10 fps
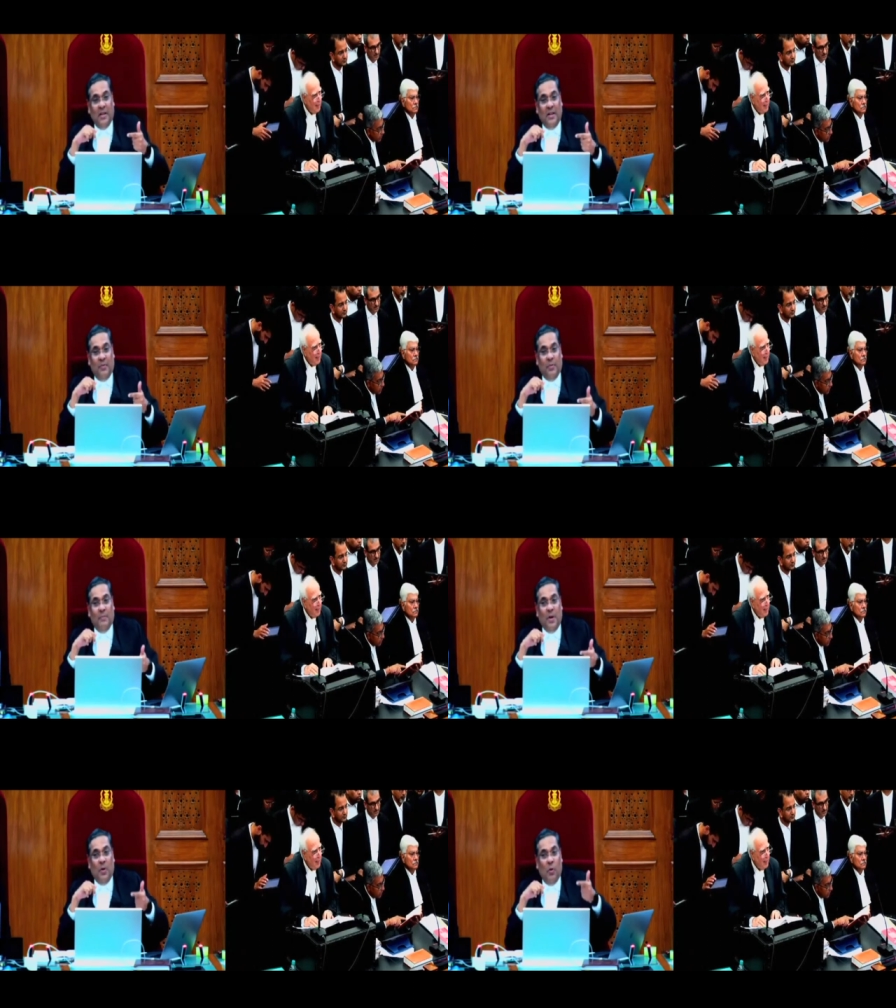it will
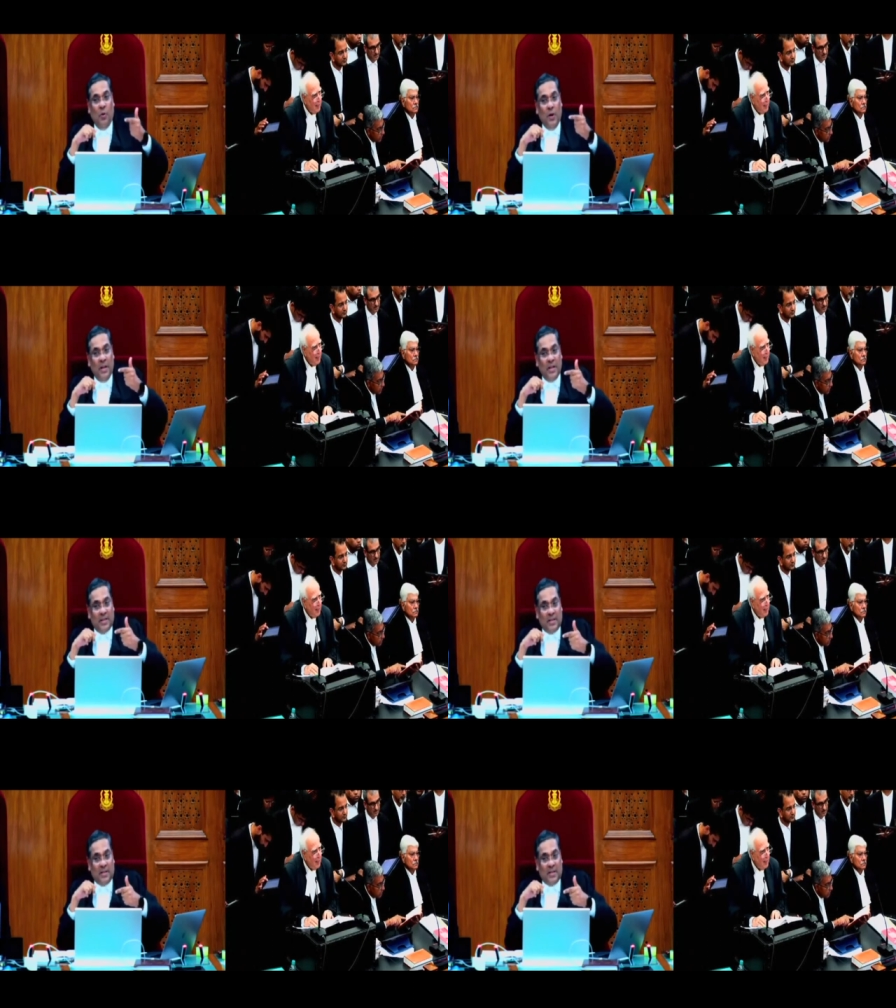be only
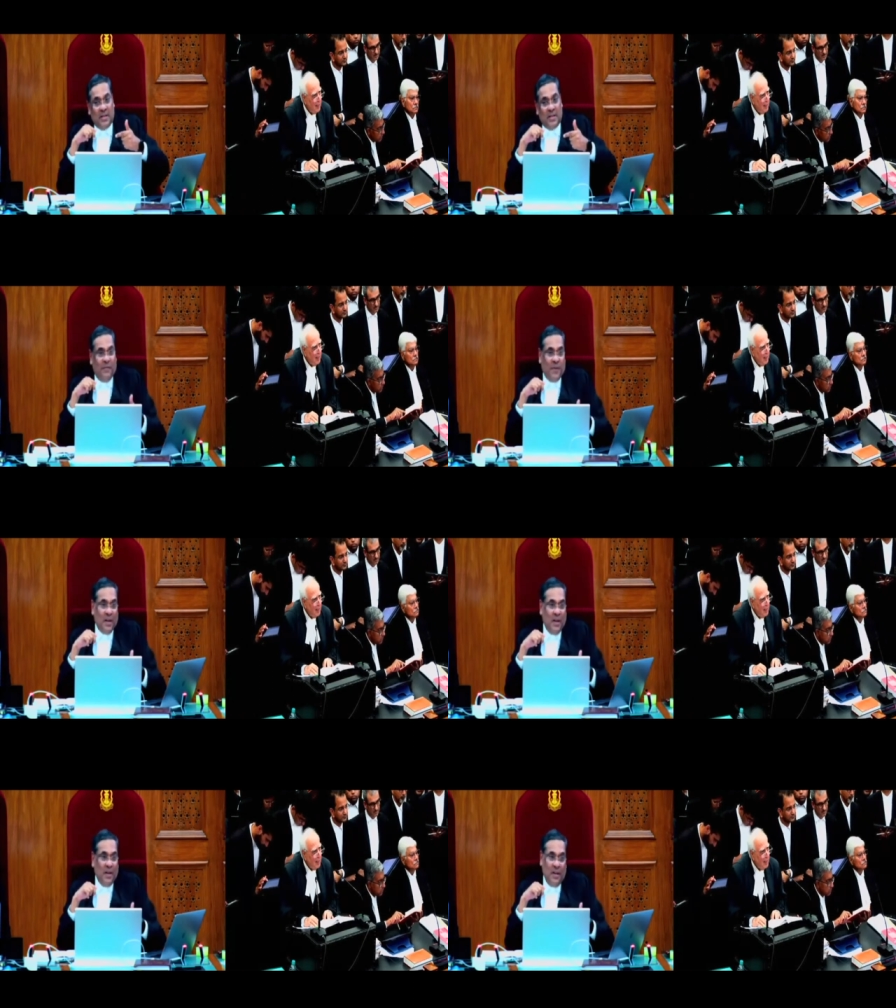if the
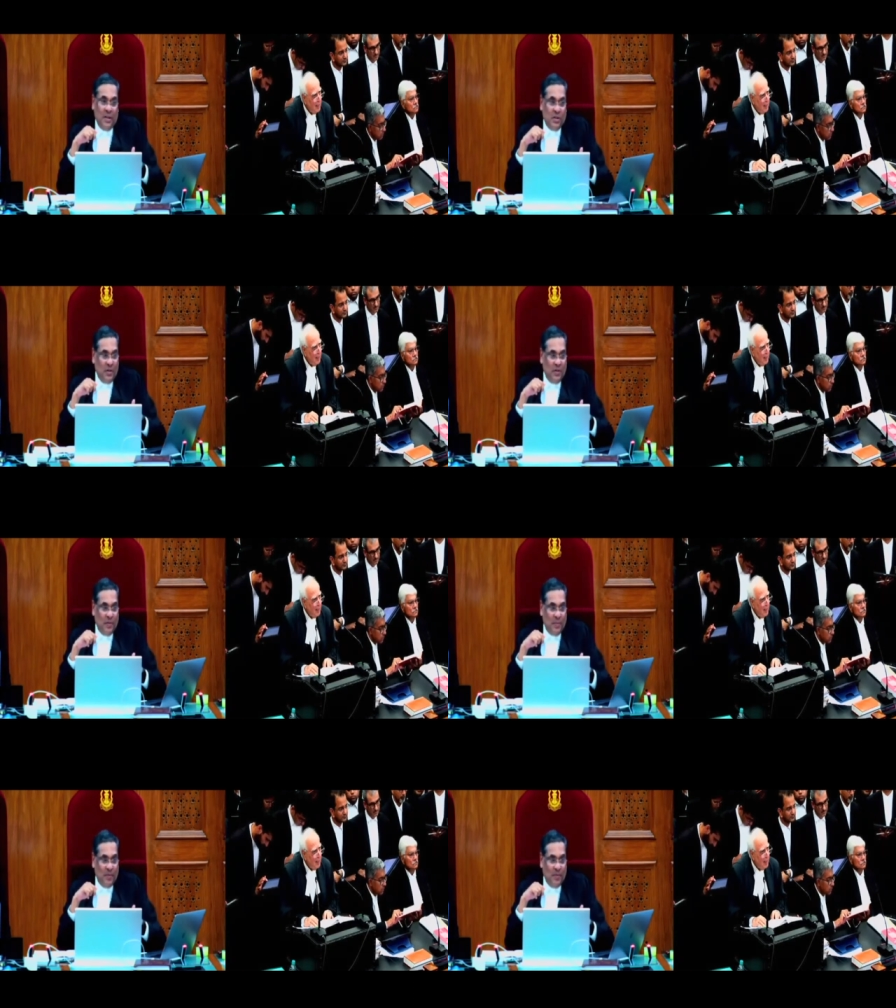conditions of
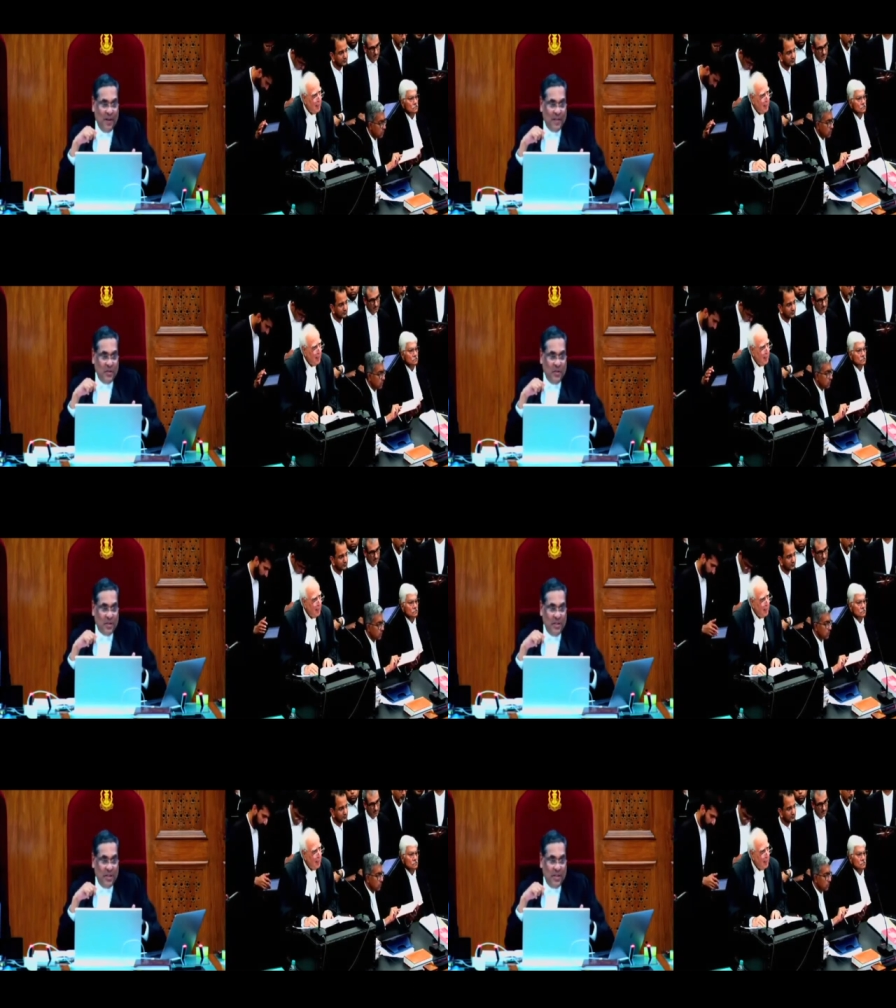the proviso are
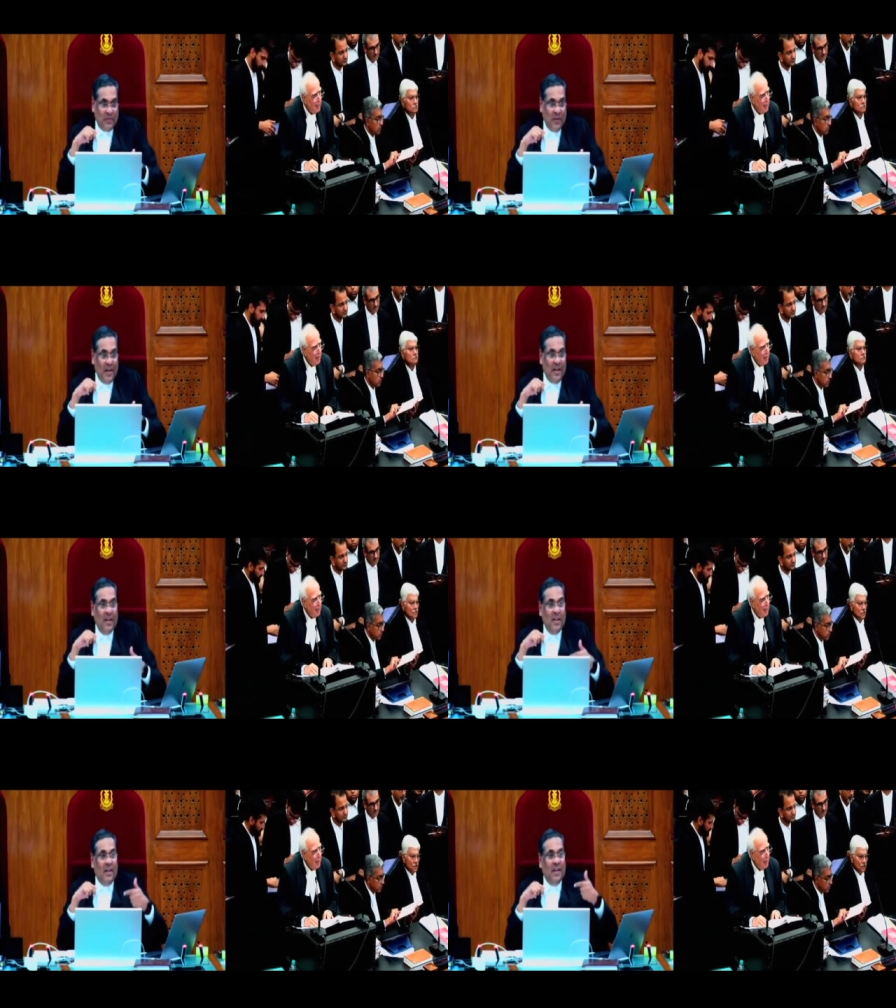satisfied,
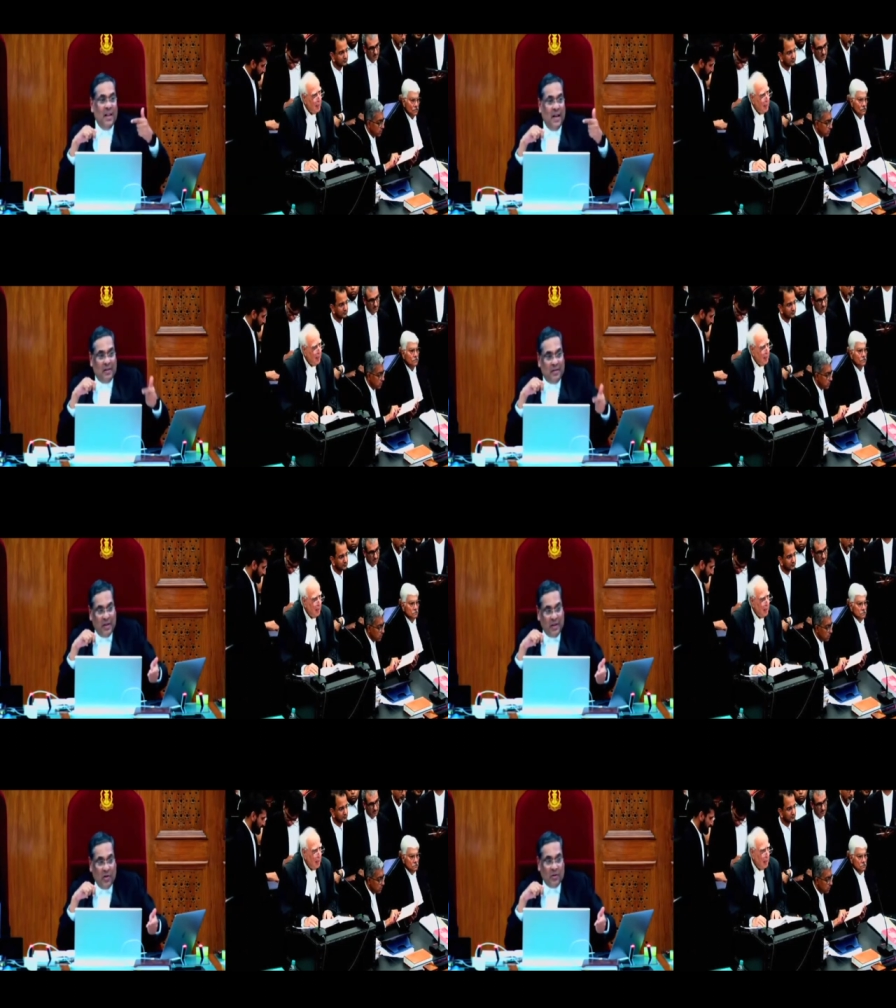that
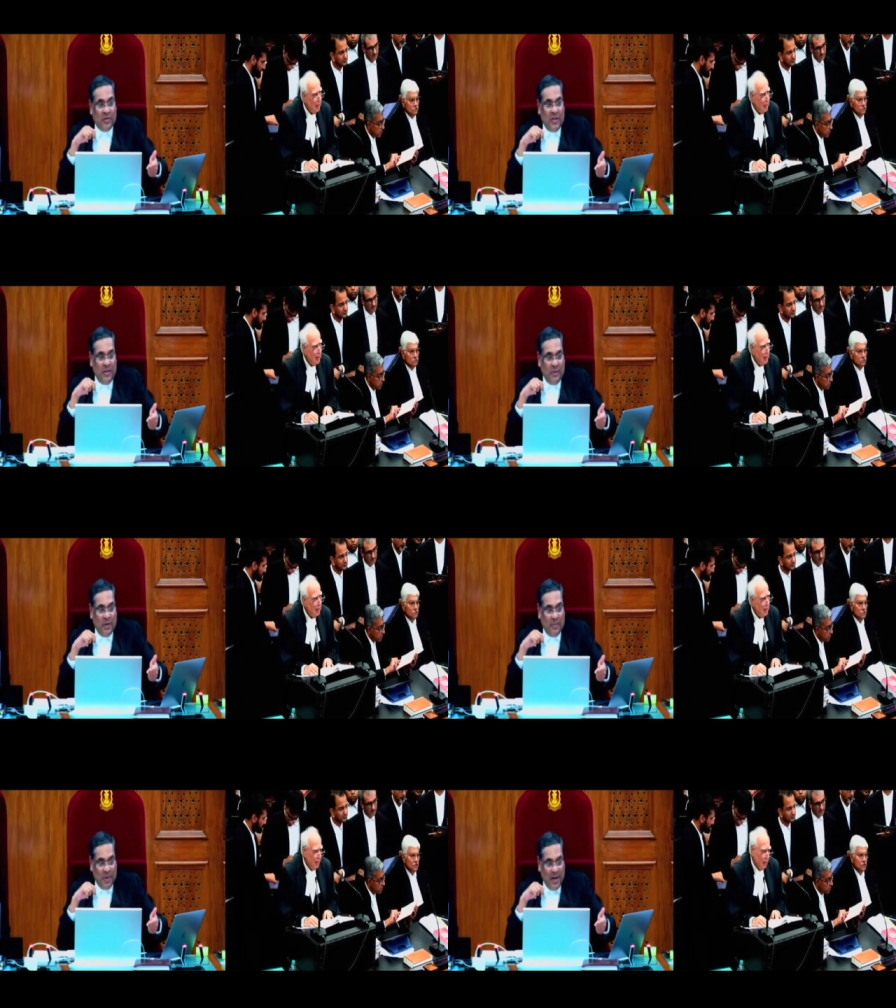clause 3 will
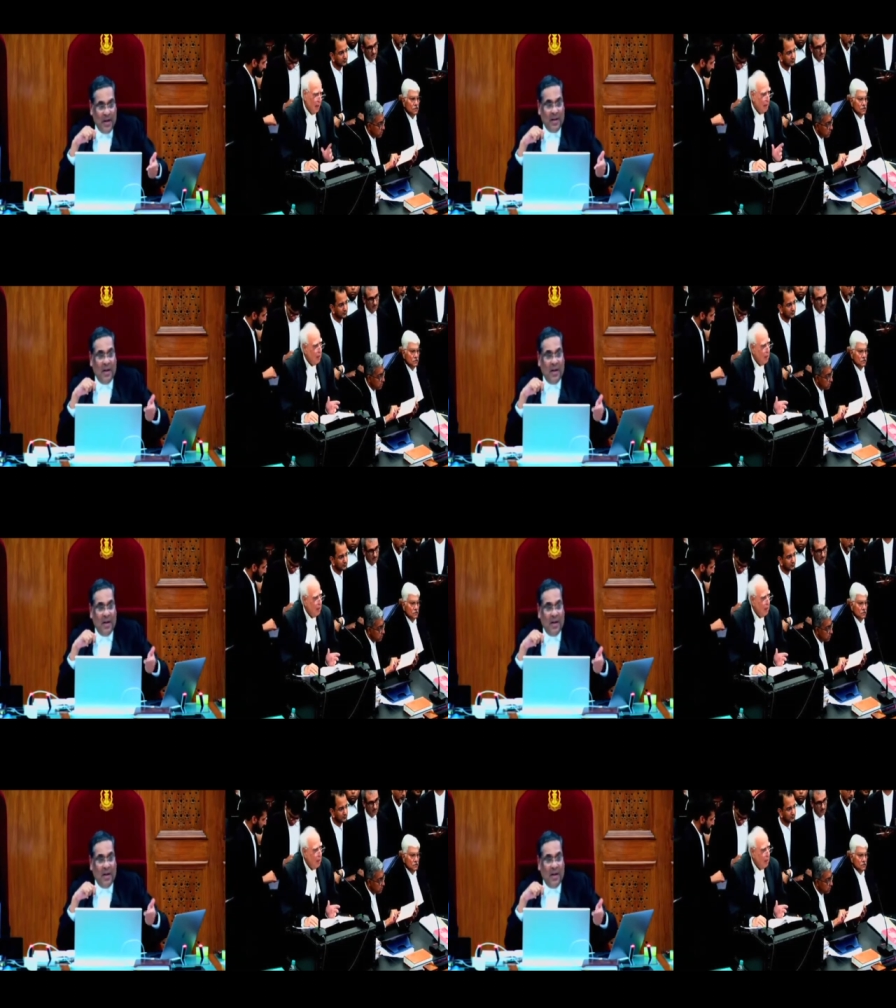apply.